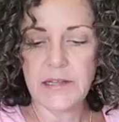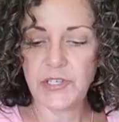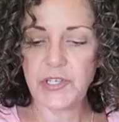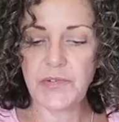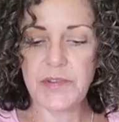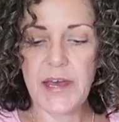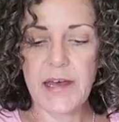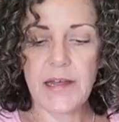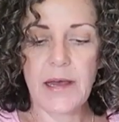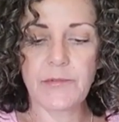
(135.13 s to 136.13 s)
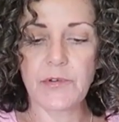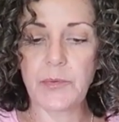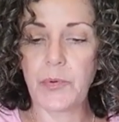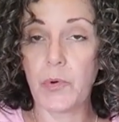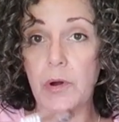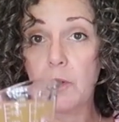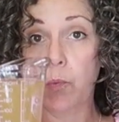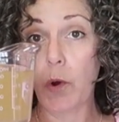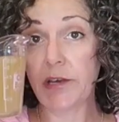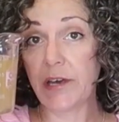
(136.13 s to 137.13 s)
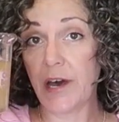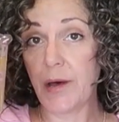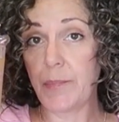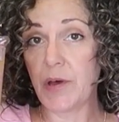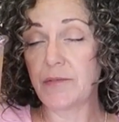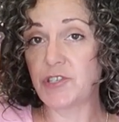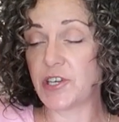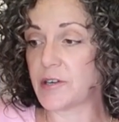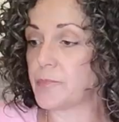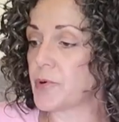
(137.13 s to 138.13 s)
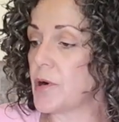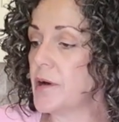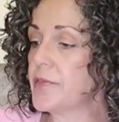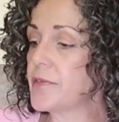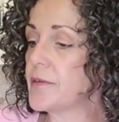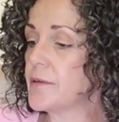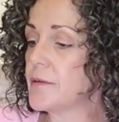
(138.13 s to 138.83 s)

And to that, I'm gonna pour our one cup of chicken broth,